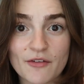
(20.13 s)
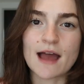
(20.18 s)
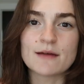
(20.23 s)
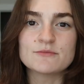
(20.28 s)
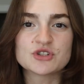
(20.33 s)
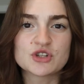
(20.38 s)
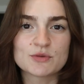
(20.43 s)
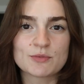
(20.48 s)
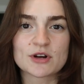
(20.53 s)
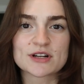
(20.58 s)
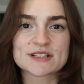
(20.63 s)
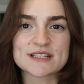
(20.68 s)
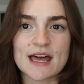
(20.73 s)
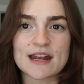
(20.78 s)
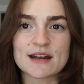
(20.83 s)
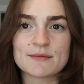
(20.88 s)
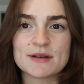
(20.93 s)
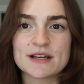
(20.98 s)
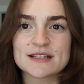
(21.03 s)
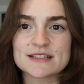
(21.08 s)
I'm super
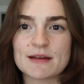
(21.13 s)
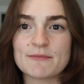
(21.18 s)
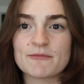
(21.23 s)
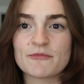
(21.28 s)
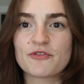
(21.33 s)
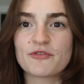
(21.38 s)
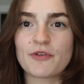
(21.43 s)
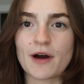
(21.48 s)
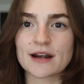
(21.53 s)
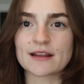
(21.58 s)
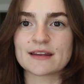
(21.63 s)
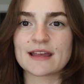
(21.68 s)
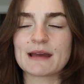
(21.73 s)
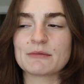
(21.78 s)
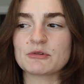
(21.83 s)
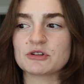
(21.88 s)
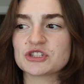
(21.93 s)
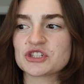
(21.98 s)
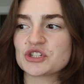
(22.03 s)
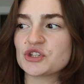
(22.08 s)
excited because I'm finally
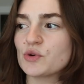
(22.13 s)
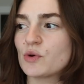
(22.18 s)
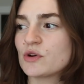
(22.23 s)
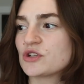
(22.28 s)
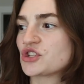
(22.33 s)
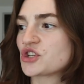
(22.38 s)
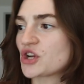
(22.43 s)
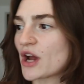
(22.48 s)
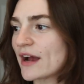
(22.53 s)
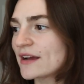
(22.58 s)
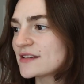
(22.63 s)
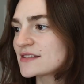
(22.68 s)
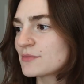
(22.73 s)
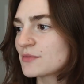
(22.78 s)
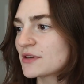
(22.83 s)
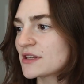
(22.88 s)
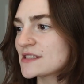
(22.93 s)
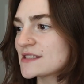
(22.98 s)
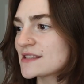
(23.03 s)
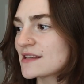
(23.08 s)
able to check some
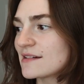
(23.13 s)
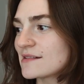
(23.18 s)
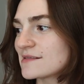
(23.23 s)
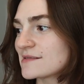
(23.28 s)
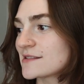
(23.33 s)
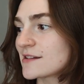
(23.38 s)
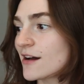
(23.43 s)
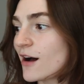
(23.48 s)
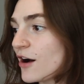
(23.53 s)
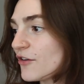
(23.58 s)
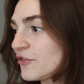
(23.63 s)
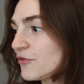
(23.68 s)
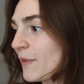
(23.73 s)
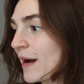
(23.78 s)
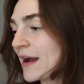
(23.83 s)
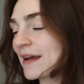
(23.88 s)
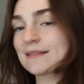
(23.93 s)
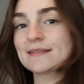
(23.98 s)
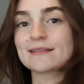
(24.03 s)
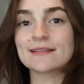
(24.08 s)
of these things off
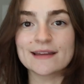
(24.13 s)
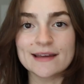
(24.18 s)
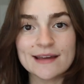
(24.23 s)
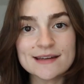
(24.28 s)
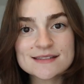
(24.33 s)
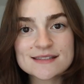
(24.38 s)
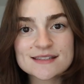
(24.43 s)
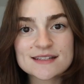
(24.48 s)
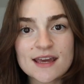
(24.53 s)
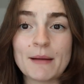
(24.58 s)
my list.